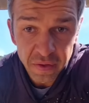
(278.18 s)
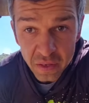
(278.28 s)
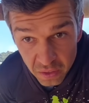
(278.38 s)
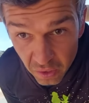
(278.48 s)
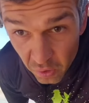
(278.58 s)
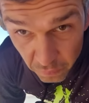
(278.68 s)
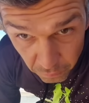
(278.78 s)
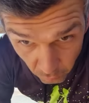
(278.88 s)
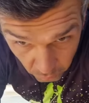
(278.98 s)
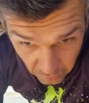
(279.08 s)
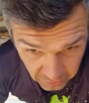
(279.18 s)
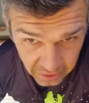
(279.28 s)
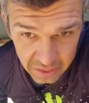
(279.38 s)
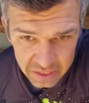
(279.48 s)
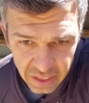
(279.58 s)
for Wilderness.
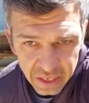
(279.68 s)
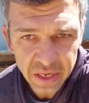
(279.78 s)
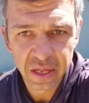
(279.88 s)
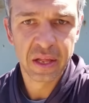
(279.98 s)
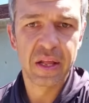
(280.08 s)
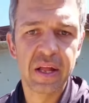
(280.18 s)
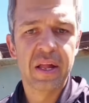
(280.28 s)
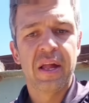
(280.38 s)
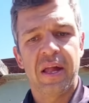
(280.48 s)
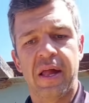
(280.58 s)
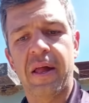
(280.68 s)
And